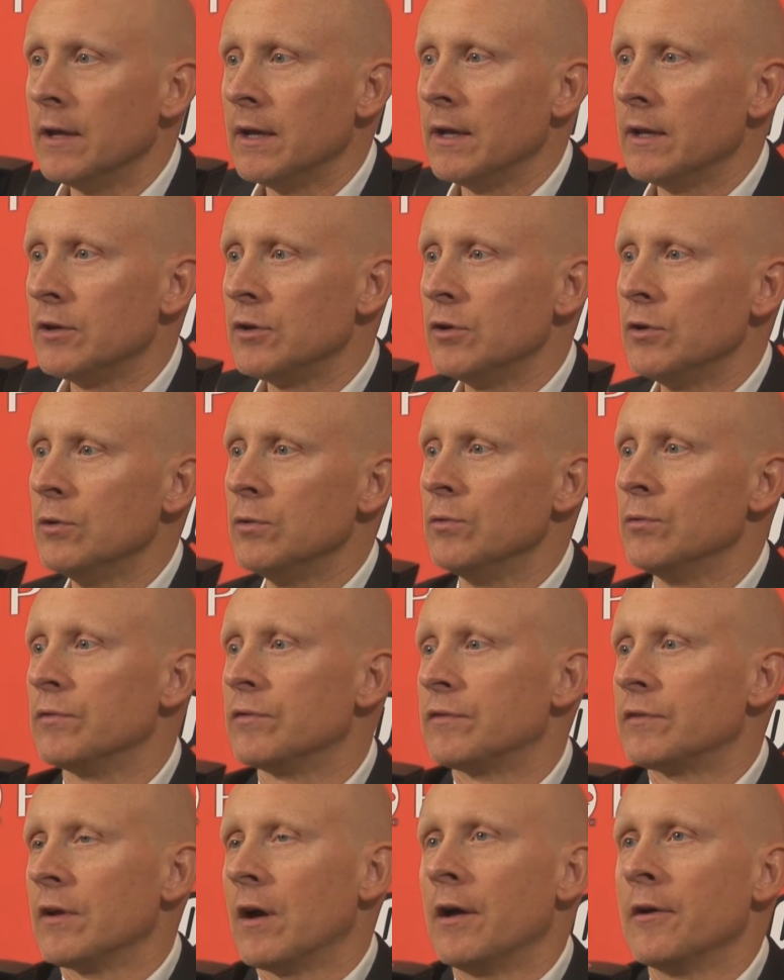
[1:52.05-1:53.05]
and
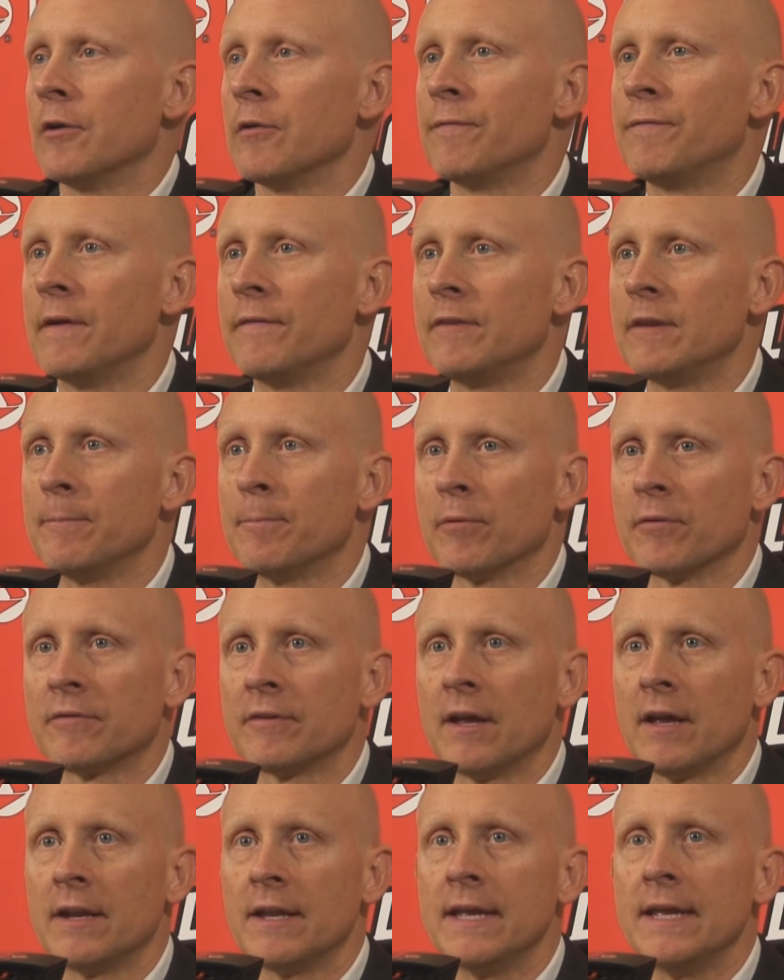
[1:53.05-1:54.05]
Hughes to under
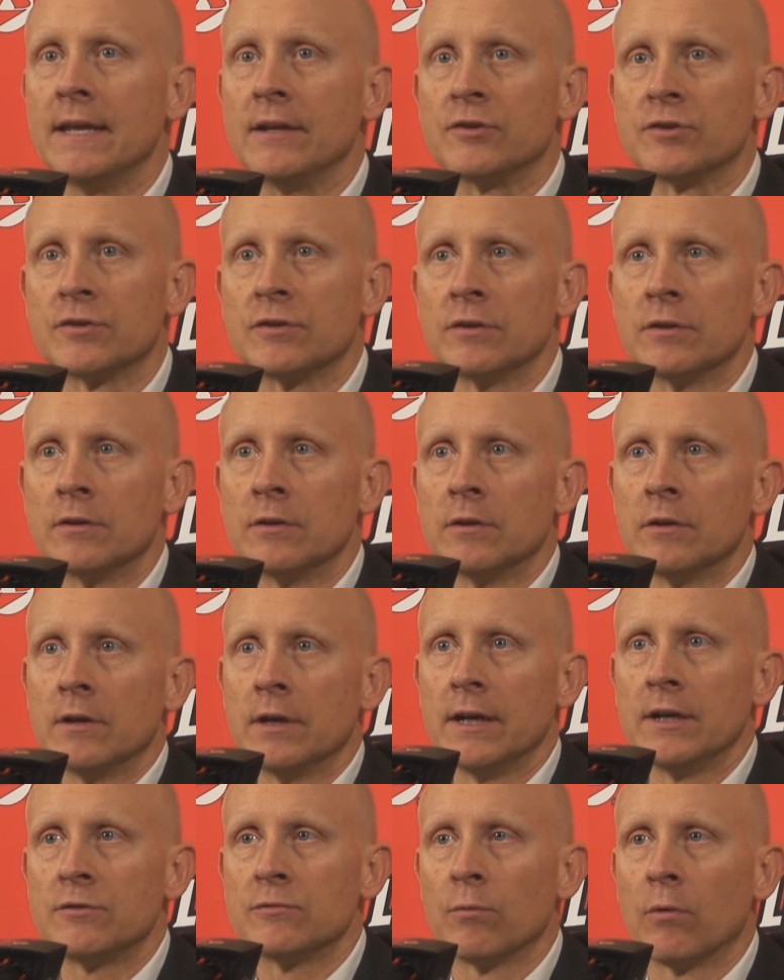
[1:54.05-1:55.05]
50%
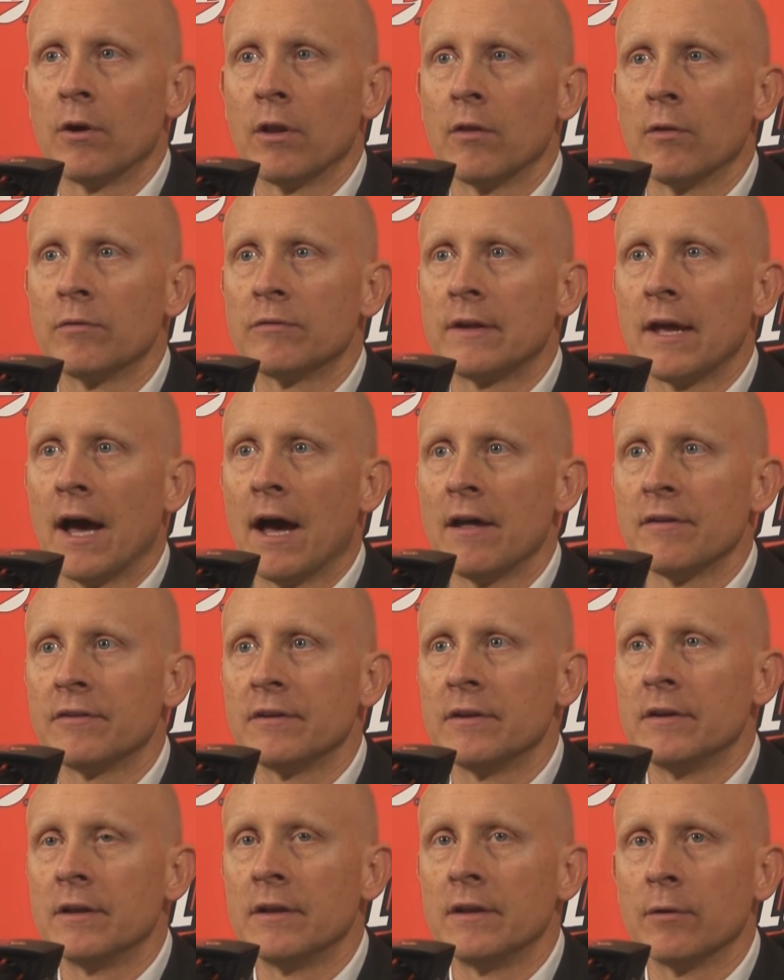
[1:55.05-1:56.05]
each one of those
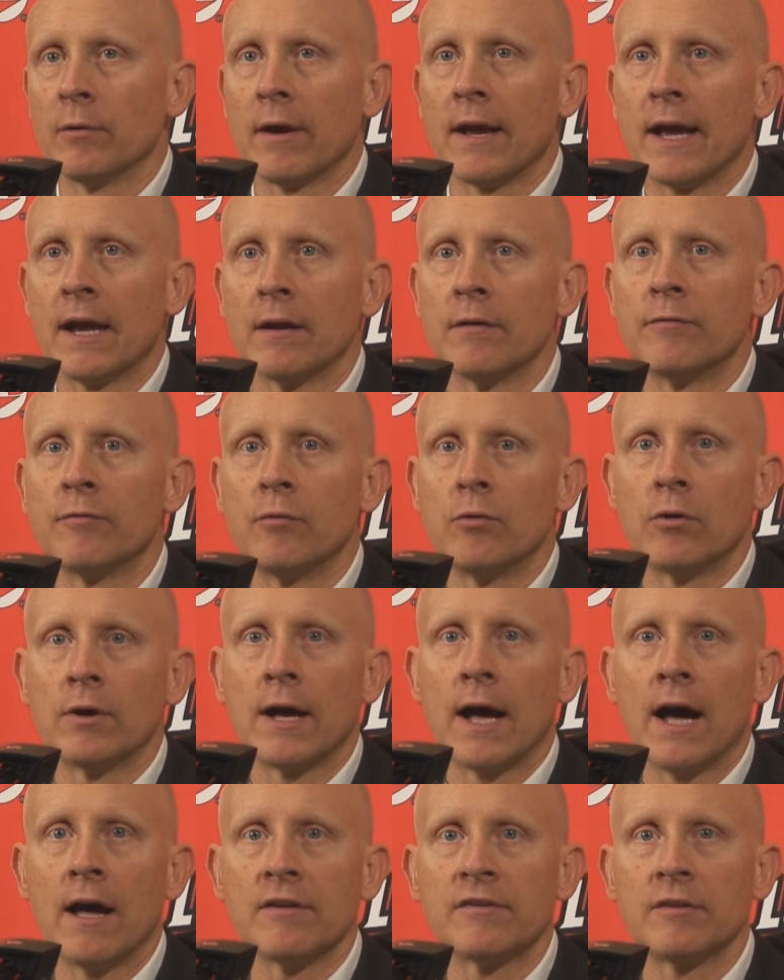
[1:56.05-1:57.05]
guys. And there were a handful of
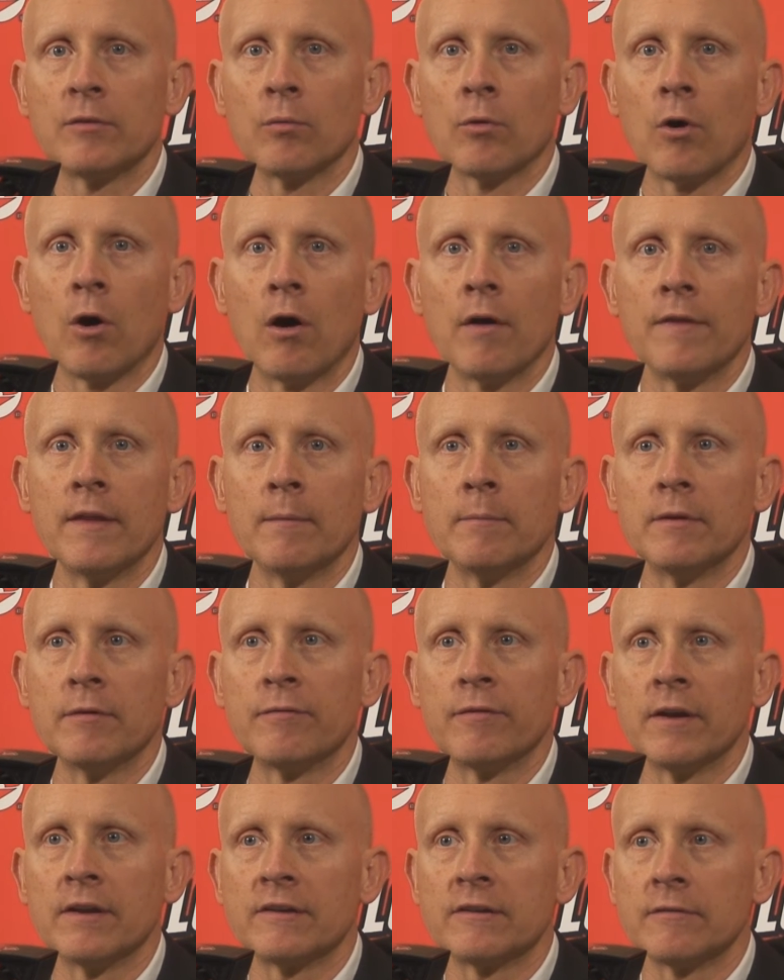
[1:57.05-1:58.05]
guys that were on them
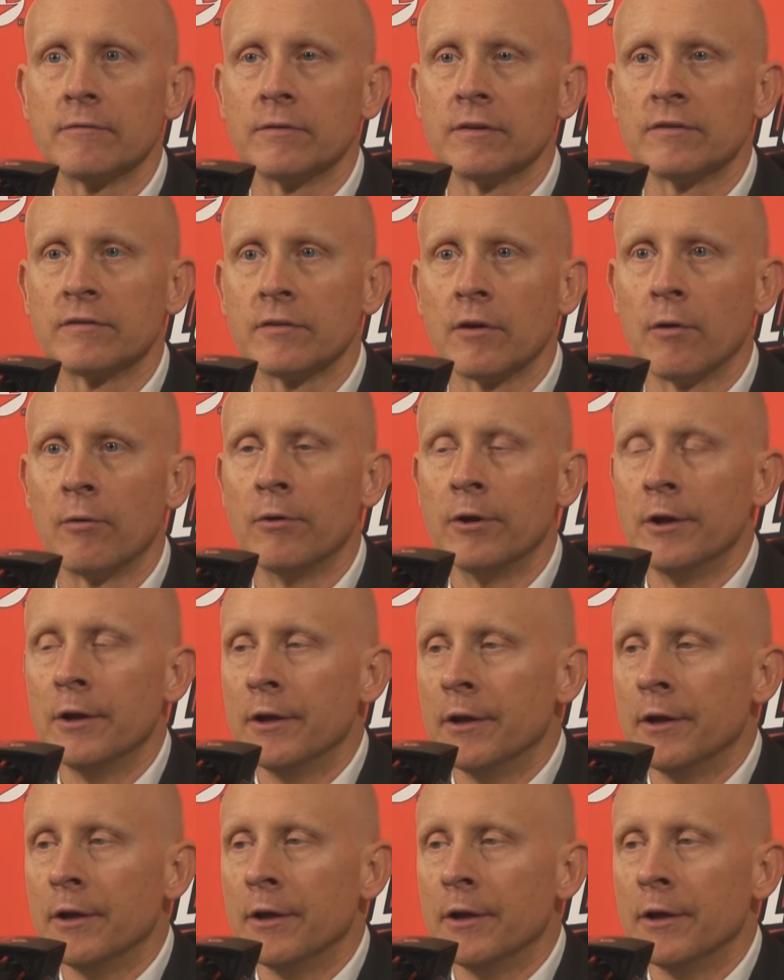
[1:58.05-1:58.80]
defensively. So,